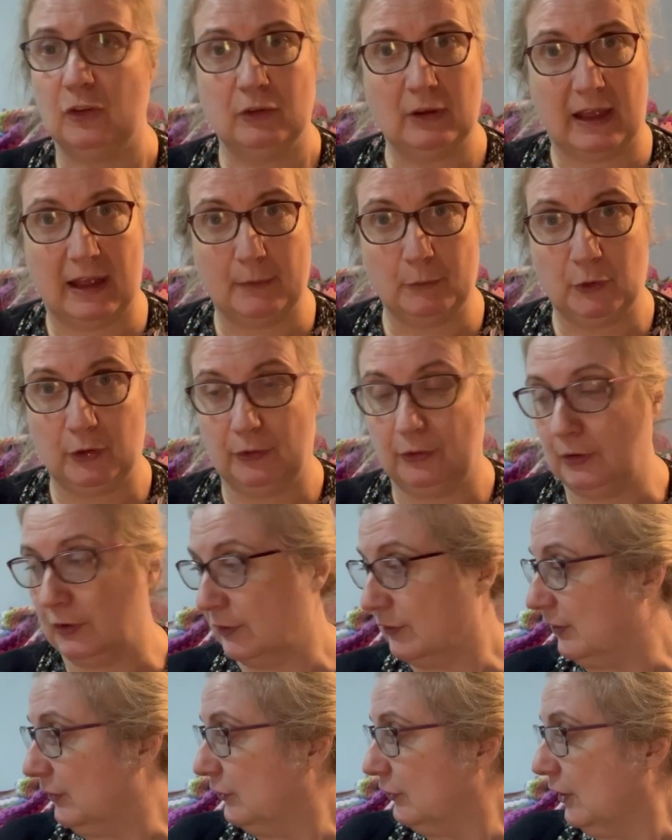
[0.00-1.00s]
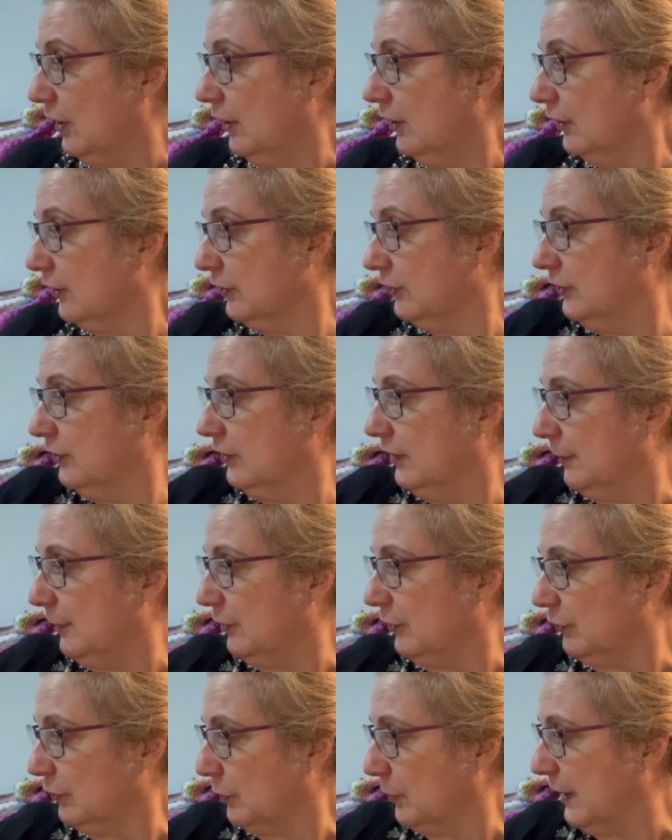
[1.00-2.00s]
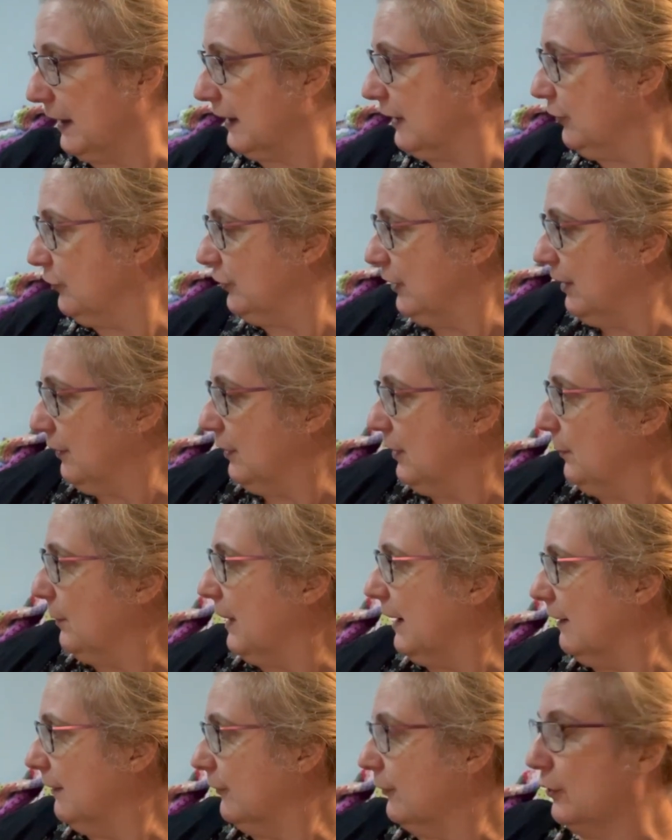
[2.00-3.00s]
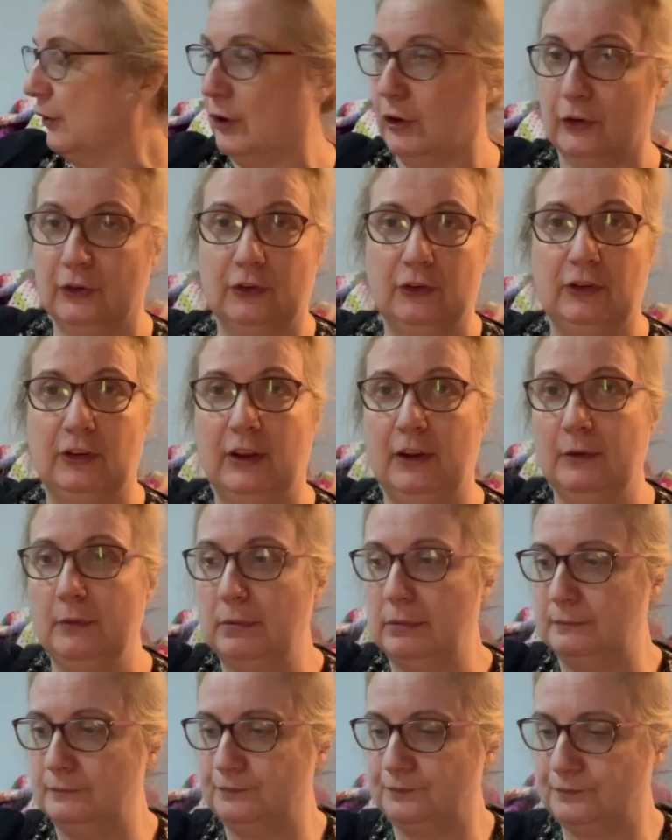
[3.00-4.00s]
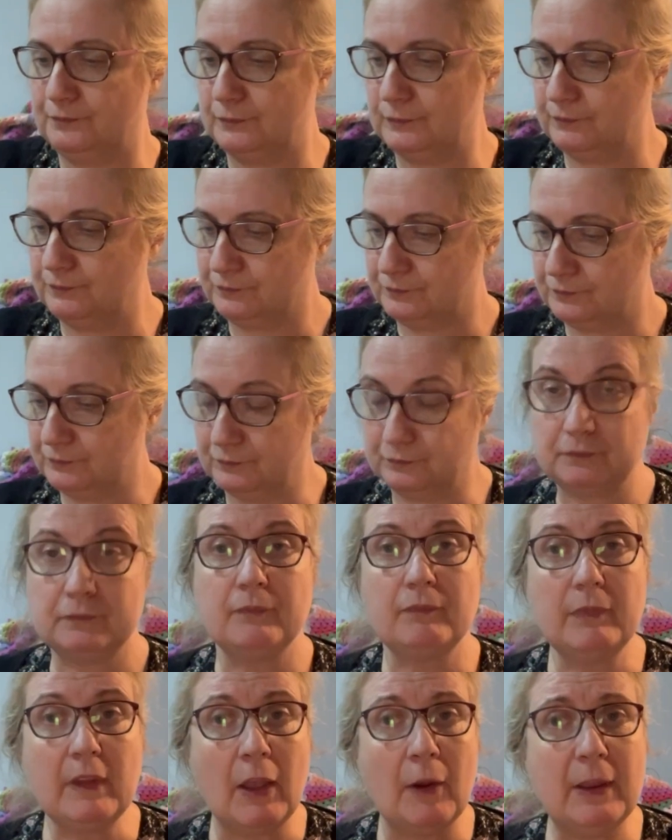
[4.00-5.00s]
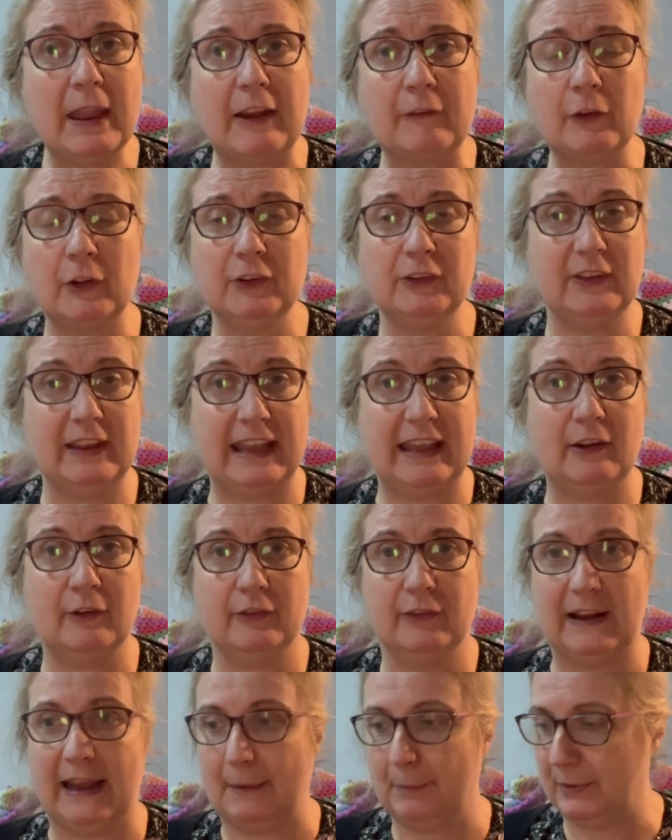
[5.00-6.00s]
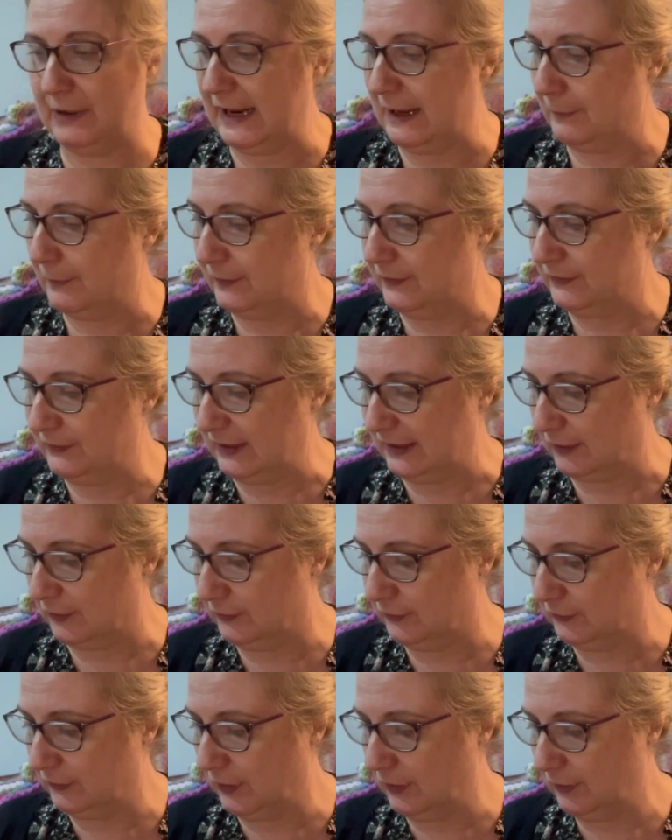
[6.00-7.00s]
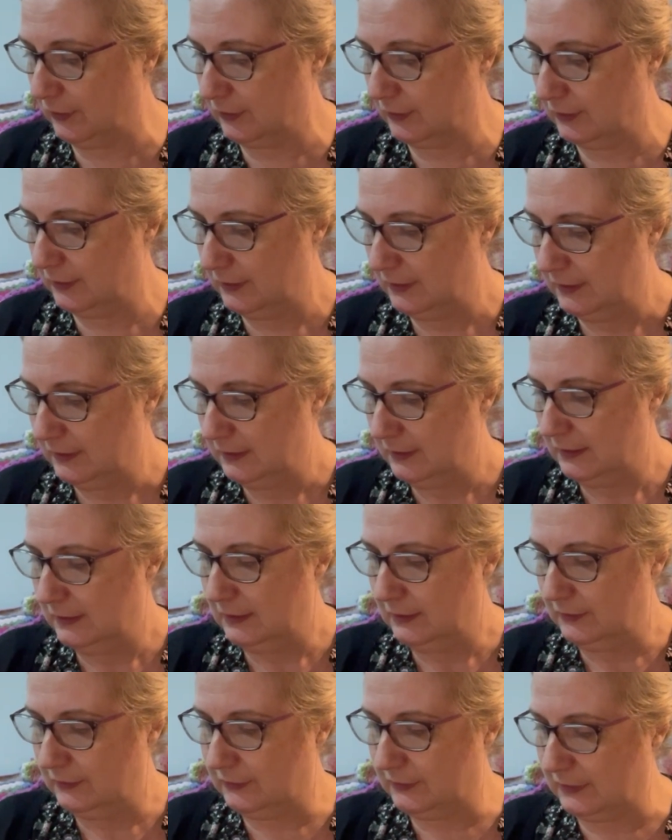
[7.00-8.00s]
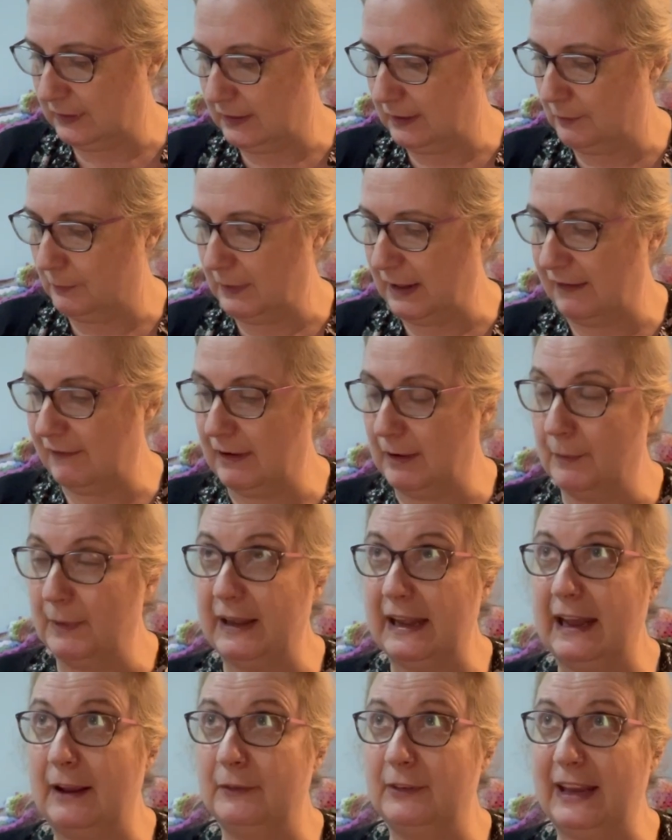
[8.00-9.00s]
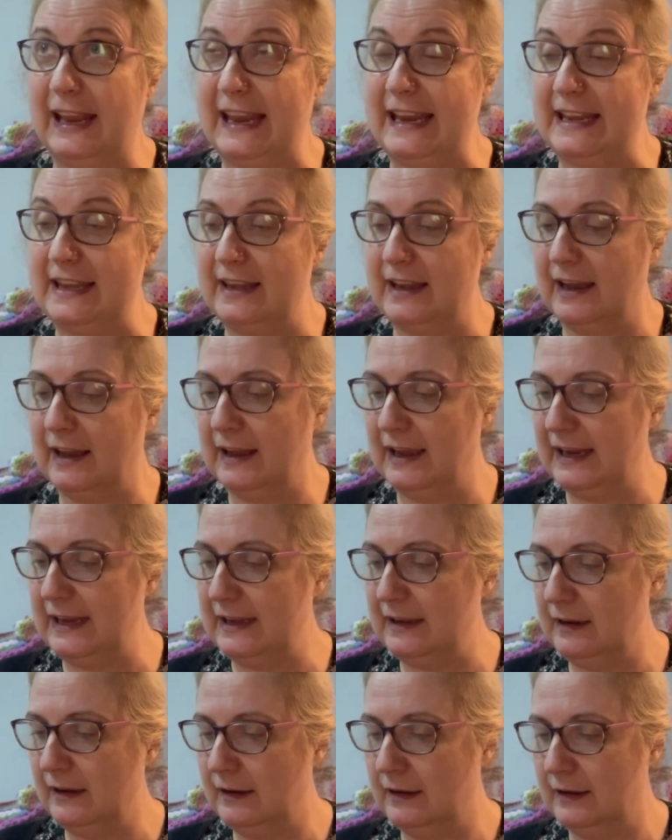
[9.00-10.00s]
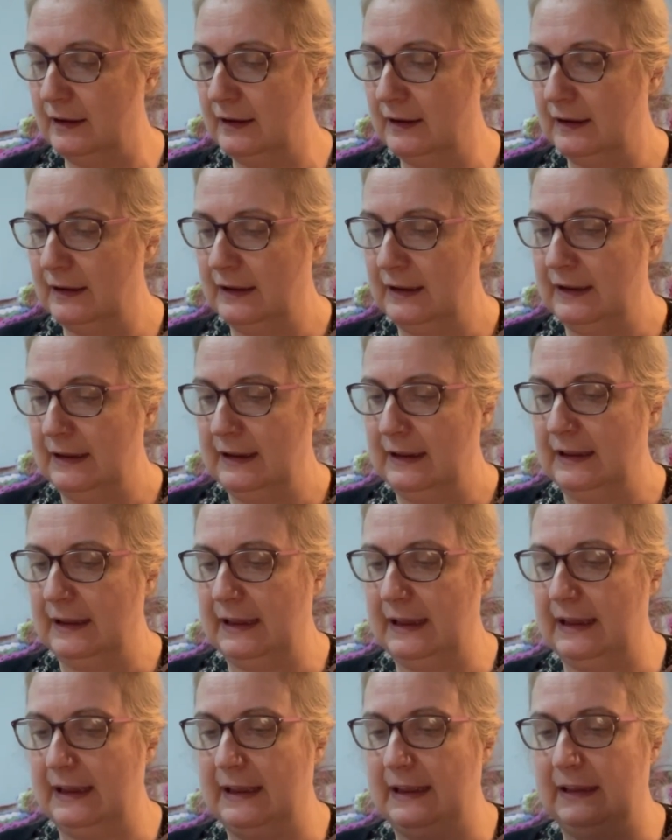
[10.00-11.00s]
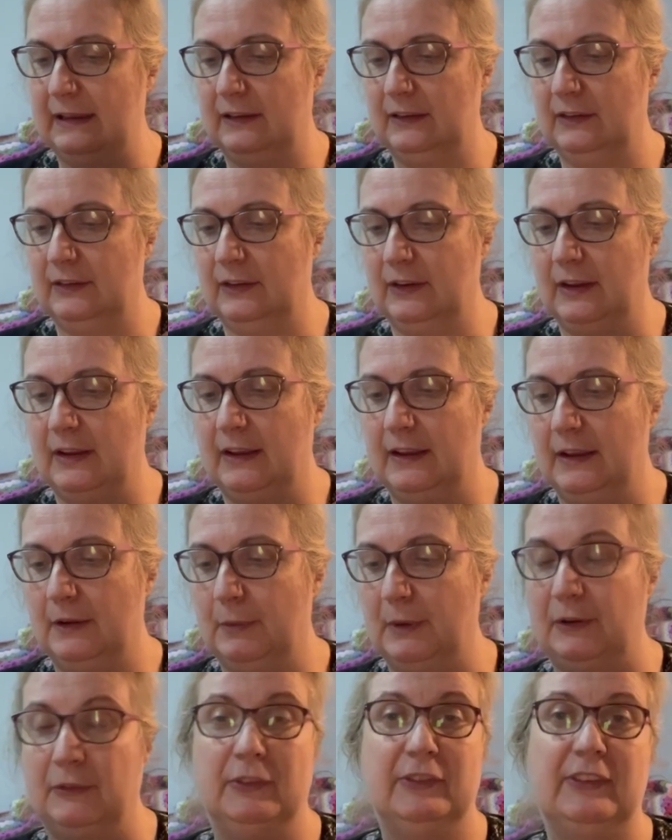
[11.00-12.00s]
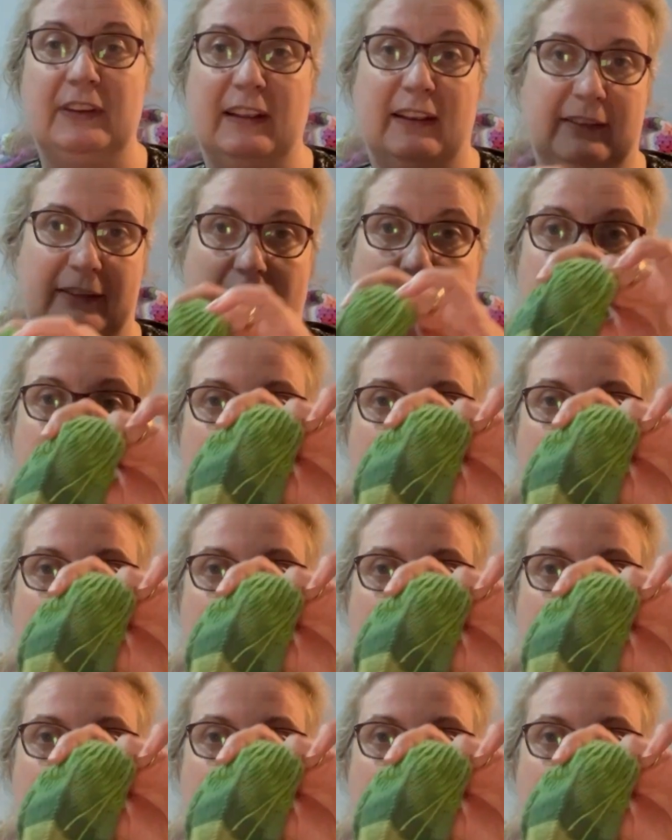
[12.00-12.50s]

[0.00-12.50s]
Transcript: I'm too soxy socks. Let me just quickly show you where I've got to. Oh yeah, I've got to the heel flap now on the second sock. So where are we now? Day 9. And well, I've